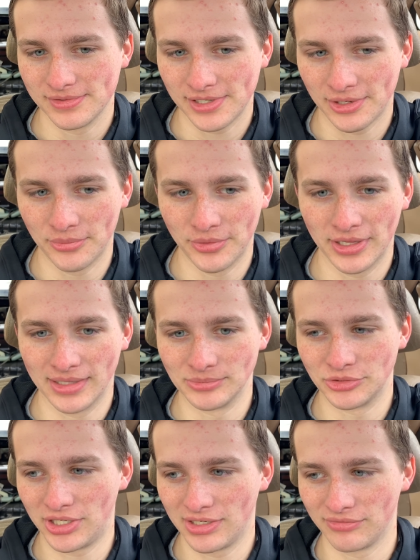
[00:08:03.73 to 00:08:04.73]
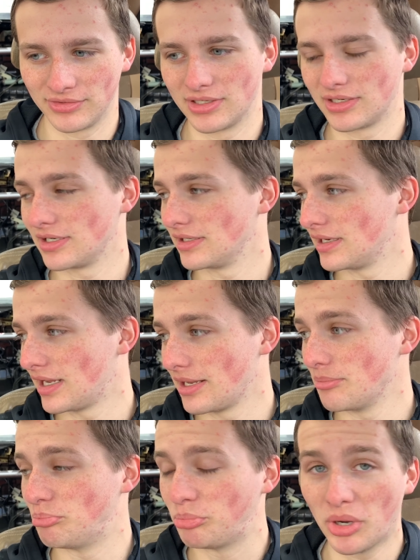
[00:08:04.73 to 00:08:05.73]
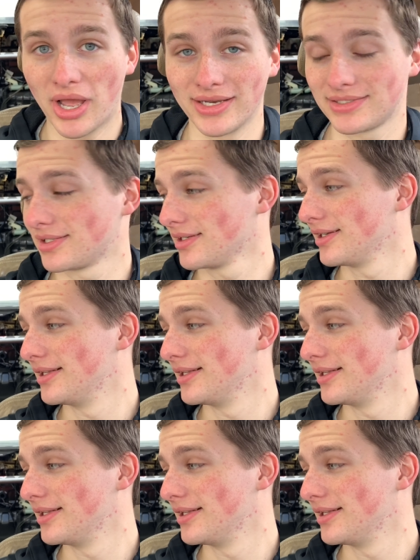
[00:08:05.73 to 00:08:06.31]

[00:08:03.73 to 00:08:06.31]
how well I'm driving it at night. But,